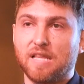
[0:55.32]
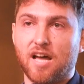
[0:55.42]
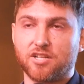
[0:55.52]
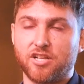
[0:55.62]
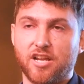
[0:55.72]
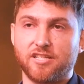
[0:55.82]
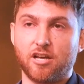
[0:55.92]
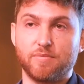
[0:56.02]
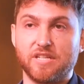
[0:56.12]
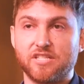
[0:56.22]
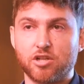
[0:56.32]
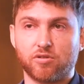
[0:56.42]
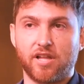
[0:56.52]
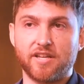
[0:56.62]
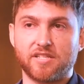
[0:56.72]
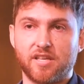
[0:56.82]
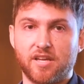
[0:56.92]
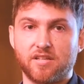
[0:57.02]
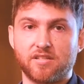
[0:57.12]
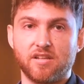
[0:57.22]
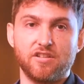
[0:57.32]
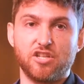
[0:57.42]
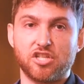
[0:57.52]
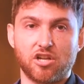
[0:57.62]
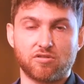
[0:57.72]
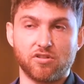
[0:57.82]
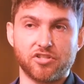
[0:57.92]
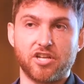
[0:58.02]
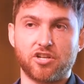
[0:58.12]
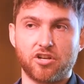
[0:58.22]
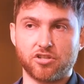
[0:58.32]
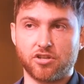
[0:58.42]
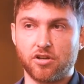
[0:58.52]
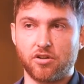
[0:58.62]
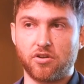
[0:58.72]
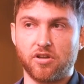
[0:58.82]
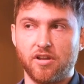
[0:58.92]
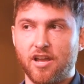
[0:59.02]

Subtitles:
blockchains help decentralize things, decentralization is good,